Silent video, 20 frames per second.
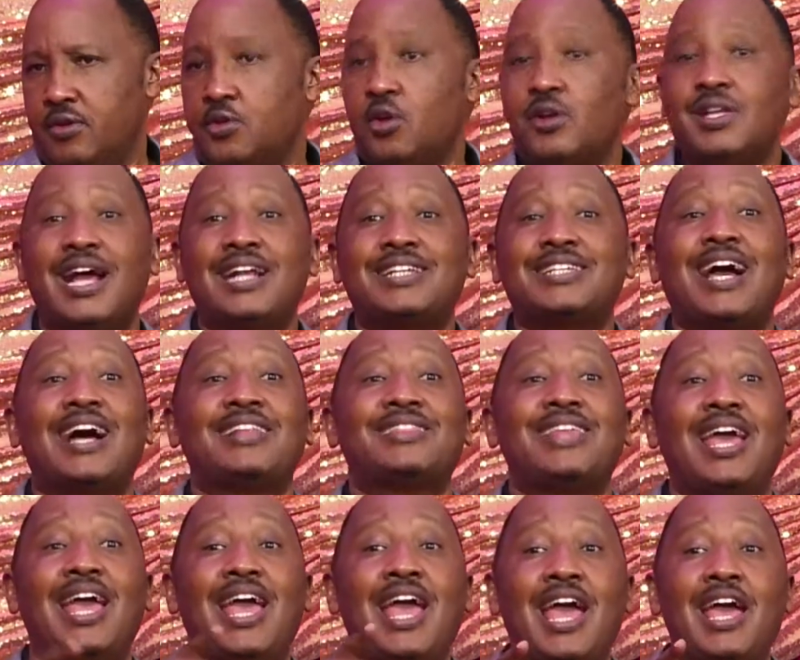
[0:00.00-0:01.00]
So that at
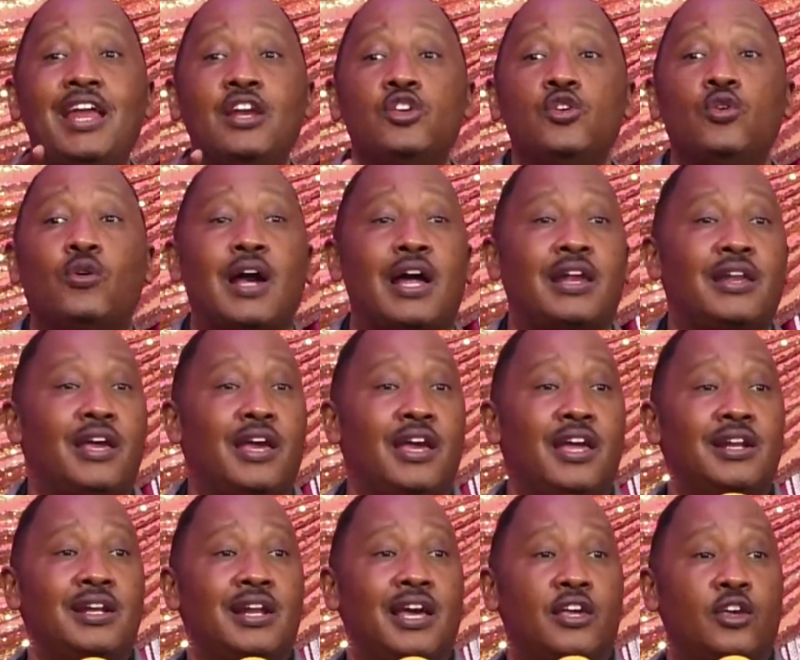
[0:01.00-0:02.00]
the end, you can
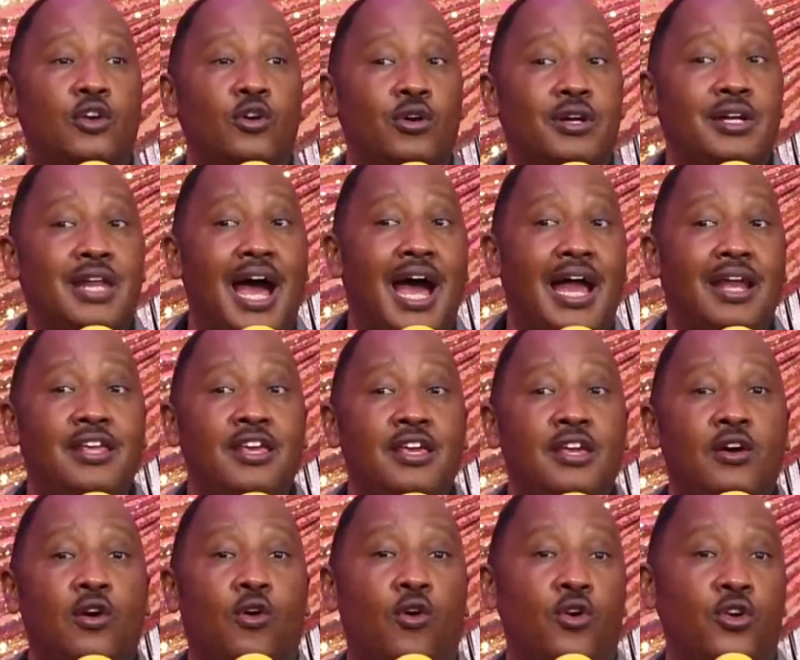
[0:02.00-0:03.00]
end like your
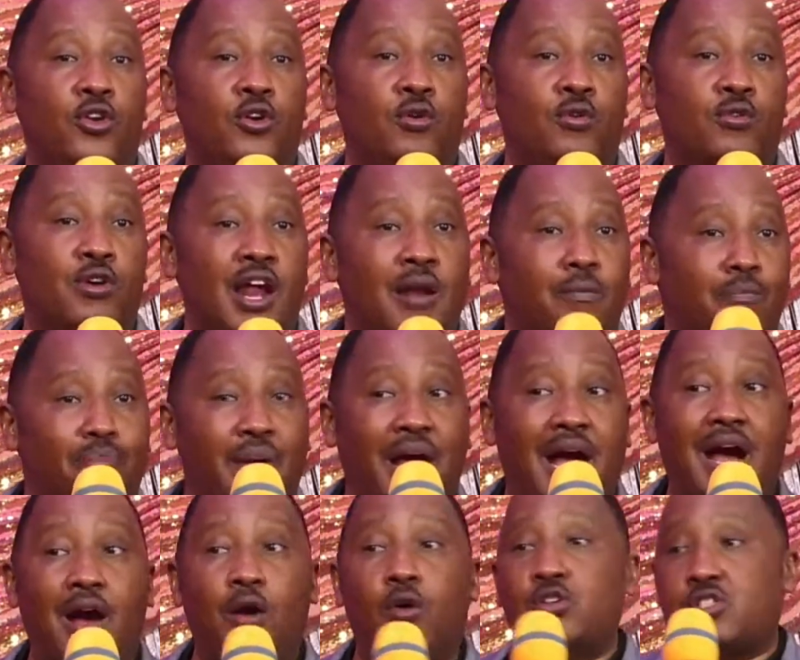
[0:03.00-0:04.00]
daddy or your
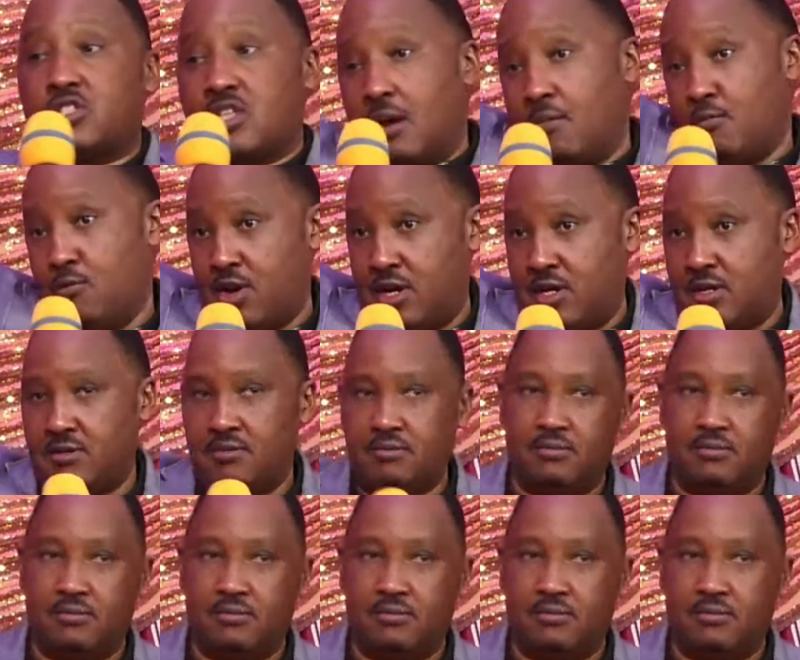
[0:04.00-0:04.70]
grandpa or someone.